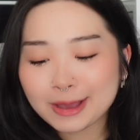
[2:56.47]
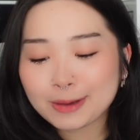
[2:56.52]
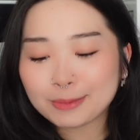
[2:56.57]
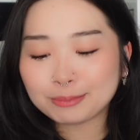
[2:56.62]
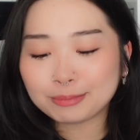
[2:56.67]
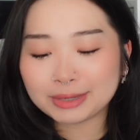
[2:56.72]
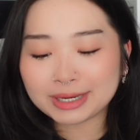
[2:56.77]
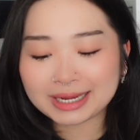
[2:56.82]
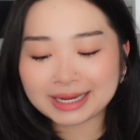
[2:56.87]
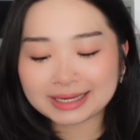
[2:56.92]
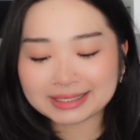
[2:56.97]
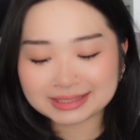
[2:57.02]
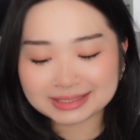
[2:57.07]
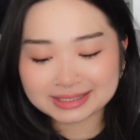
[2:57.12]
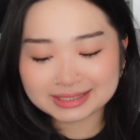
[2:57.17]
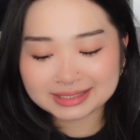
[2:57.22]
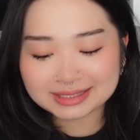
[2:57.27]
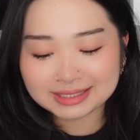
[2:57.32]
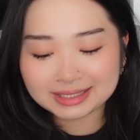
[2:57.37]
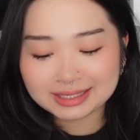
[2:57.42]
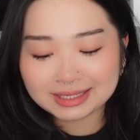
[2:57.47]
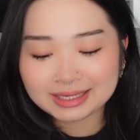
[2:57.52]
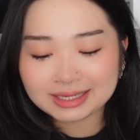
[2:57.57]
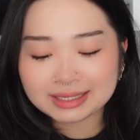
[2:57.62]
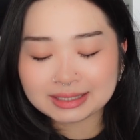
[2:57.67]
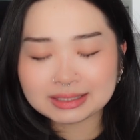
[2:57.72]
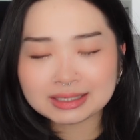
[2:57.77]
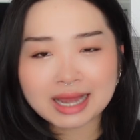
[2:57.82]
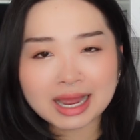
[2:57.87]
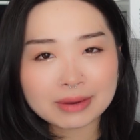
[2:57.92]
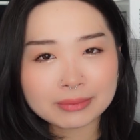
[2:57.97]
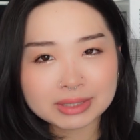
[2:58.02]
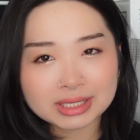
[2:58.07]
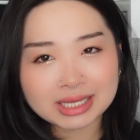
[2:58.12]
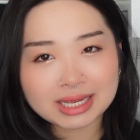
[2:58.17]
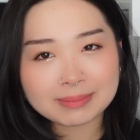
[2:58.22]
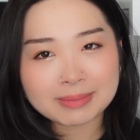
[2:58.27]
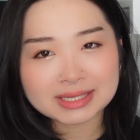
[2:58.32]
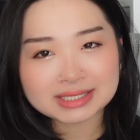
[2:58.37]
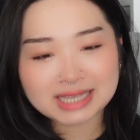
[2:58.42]
but not really
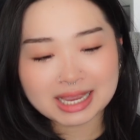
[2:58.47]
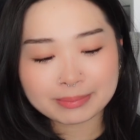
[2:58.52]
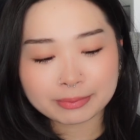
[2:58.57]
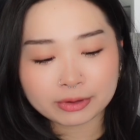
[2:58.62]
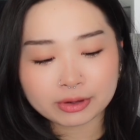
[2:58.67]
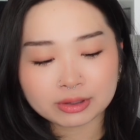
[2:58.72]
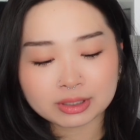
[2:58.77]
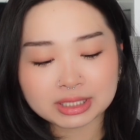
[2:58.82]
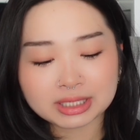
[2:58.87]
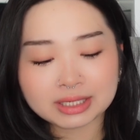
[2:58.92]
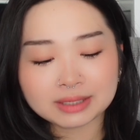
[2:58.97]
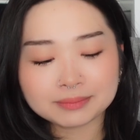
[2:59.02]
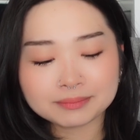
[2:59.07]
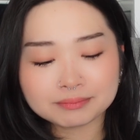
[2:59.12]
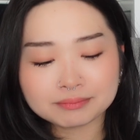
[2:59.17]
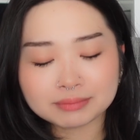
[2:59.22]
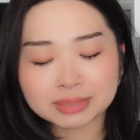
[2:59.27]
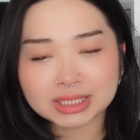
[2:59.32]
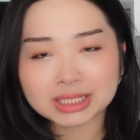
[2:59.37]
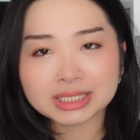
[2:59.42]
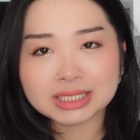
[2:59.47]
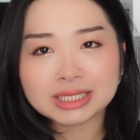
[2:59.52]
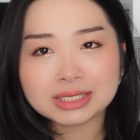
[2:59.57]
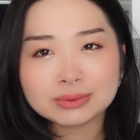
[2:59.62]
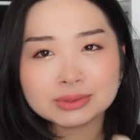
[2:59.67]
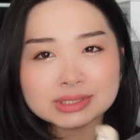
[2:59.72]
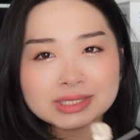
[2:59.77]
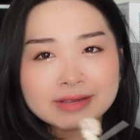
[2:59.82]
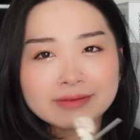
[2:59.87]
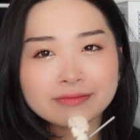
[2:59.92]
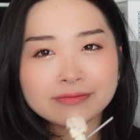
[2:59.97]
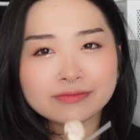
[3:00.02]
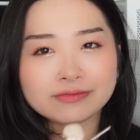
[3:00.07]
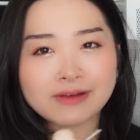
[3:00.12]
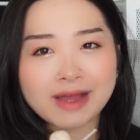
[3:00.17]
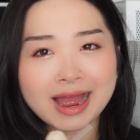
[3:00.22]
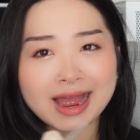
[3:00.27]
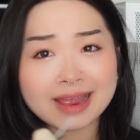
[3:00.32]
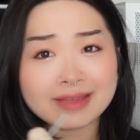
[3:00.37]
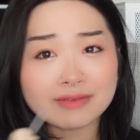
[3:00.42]
on my top priority. But he was like
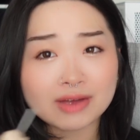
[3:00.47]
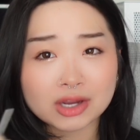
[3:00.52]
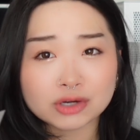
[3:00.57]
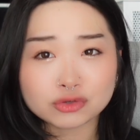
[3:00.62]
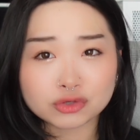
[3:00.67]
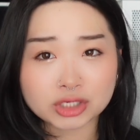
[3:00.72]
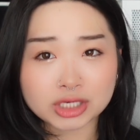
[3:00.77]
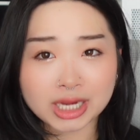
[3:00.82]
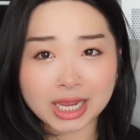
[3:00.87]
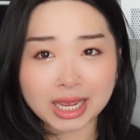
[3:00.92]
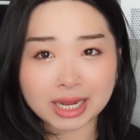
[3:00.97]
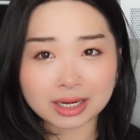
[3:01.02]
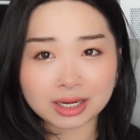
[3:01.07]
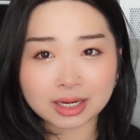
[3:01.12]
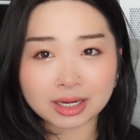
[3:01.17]
500 yen,